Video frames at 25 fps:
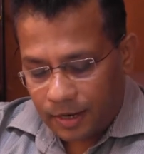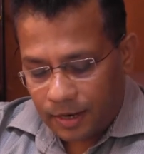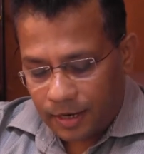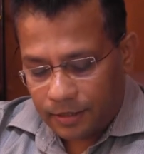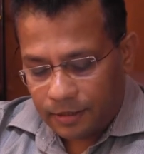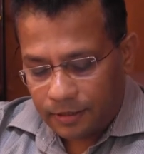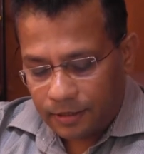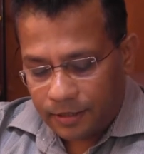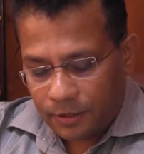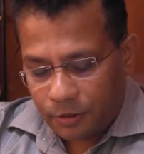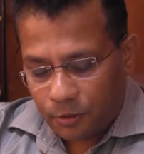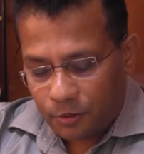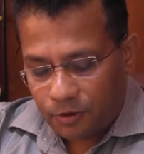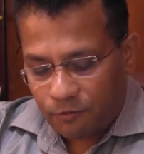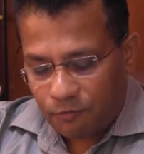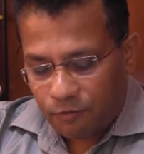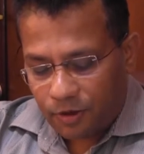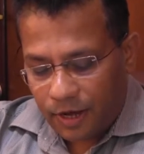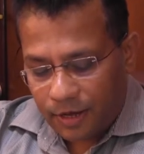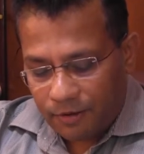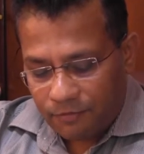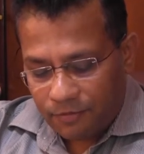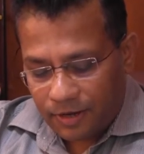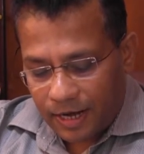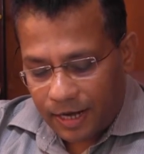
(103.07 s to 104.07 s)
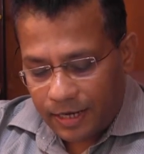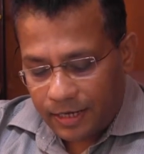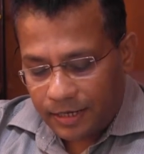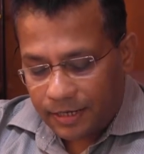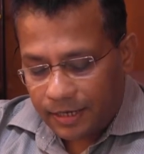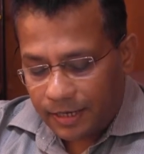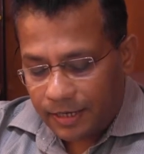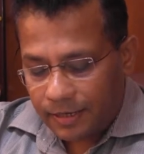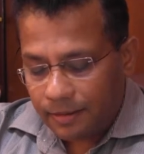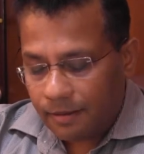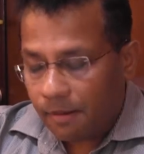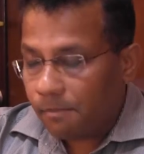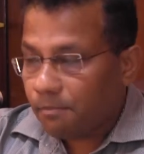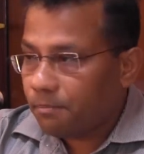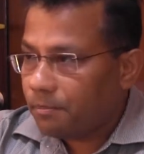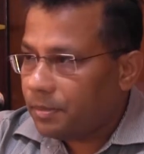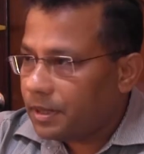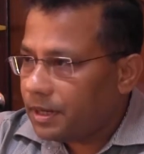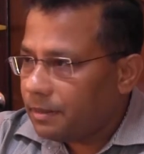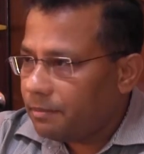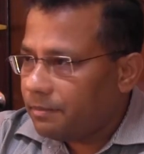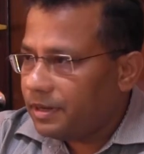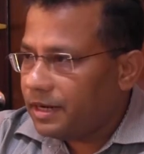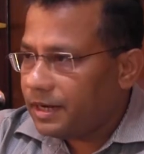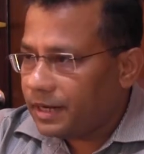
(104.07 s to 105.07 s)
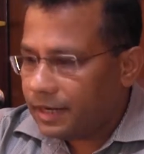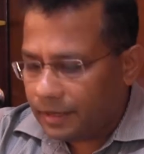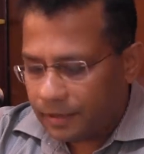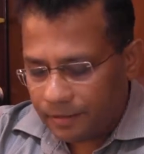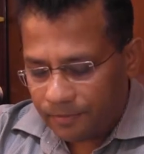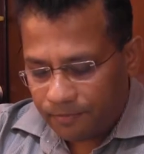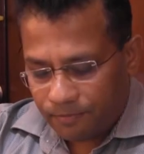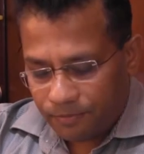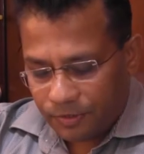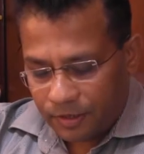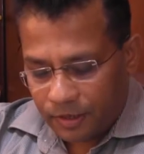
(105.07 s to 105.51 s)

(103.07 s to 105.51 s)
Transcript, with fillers: at Leon 590 per minute